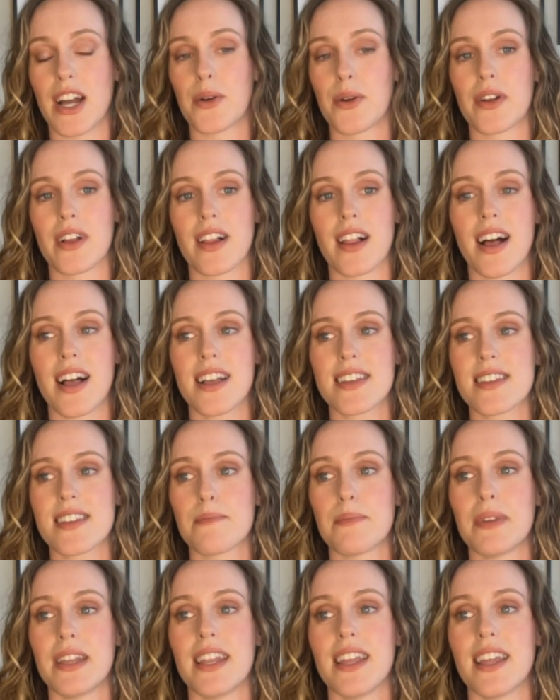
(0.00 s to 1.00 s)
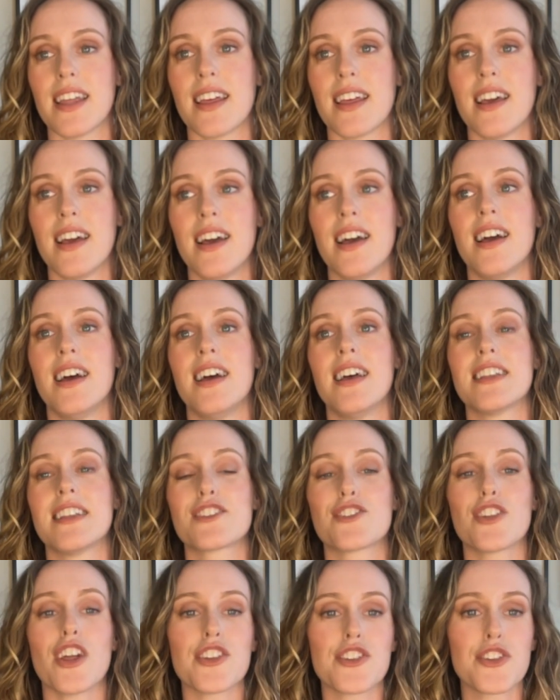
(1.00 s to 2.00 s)
hourglass, meaning
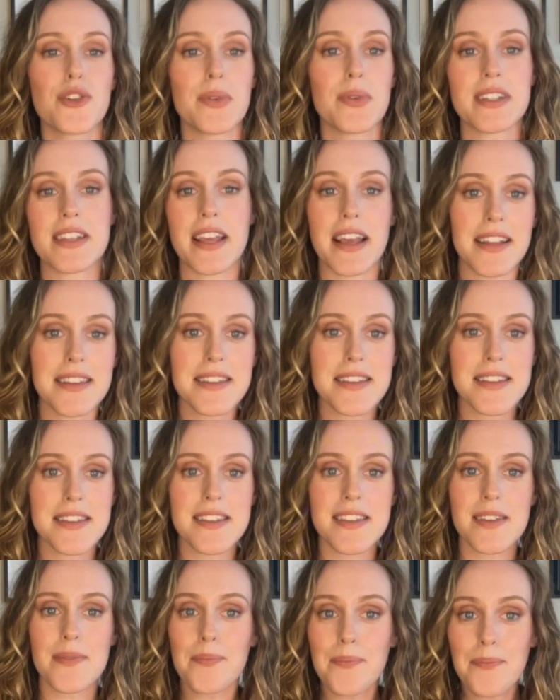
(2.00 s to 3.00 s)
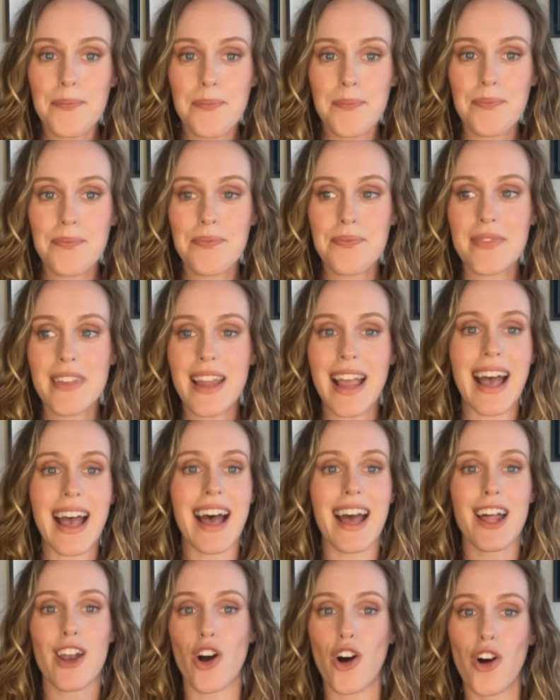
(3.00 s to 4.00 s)
it's not too intense
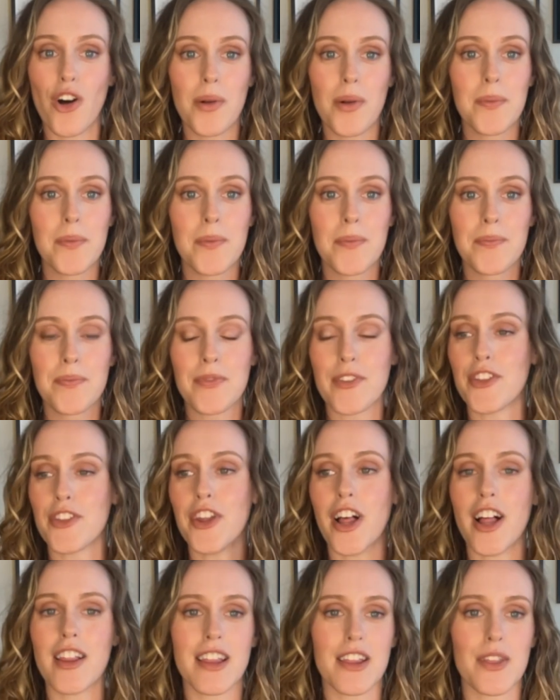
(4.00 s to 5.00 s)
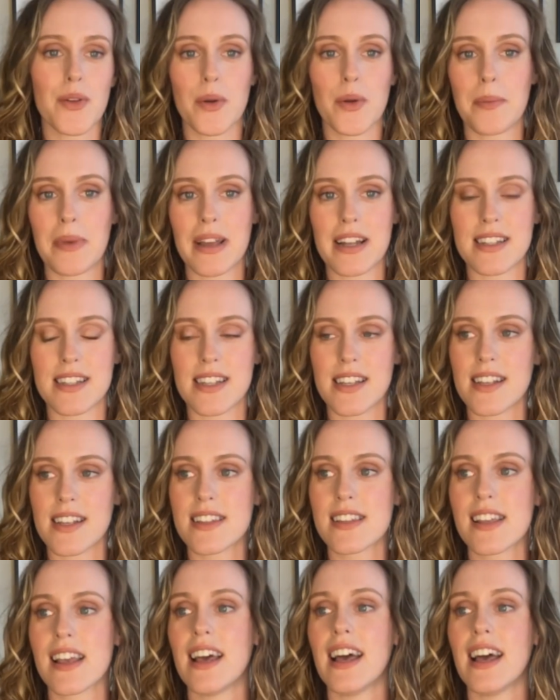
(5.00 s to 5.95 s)
at all. Not like the romantics,